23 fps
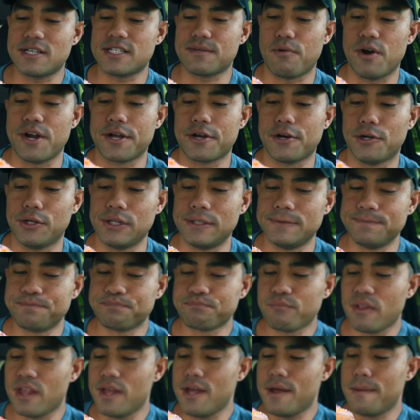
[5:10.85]
sprinkled,
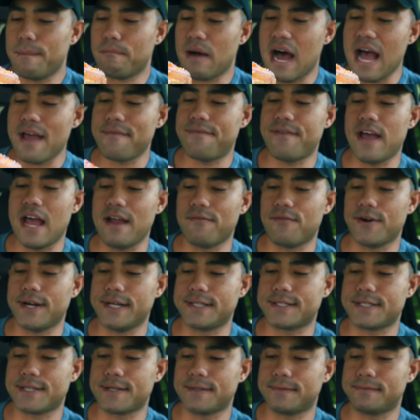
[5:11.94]
my
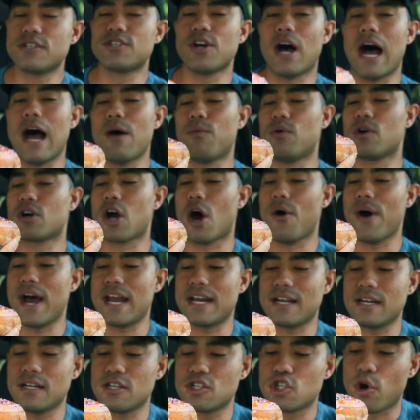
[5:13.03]
favorite. So I will go ahead
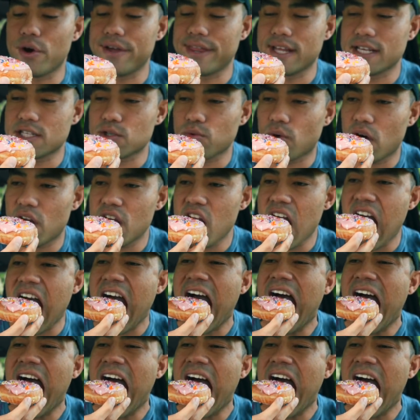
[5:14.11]
and enjoy this one.